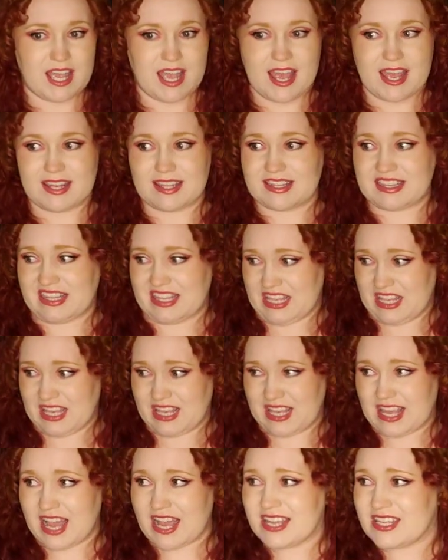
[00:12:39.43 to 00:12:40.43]
and
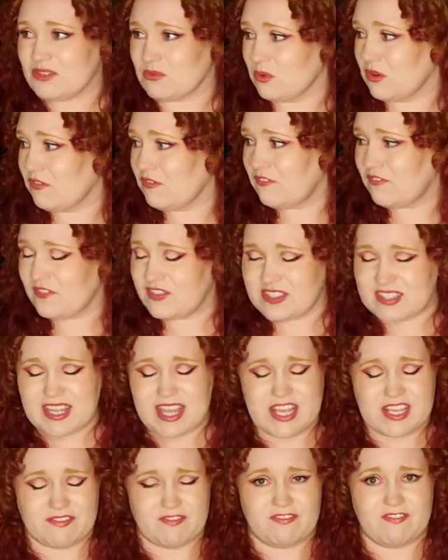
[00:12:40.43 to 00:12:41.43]
guys will
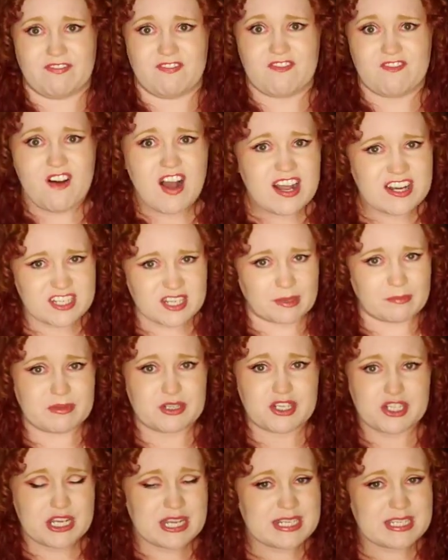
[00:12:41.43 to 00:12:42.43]
say fucked up
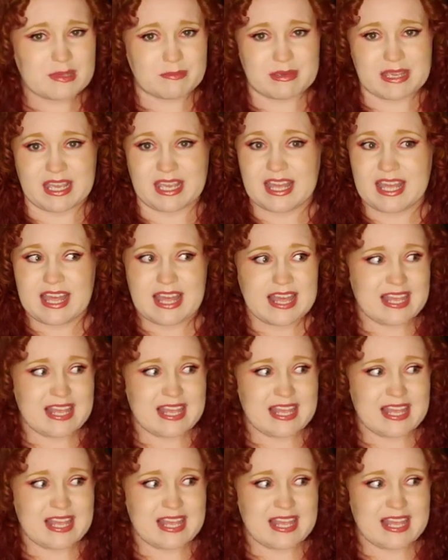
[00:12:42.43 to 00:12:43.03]
shit to me.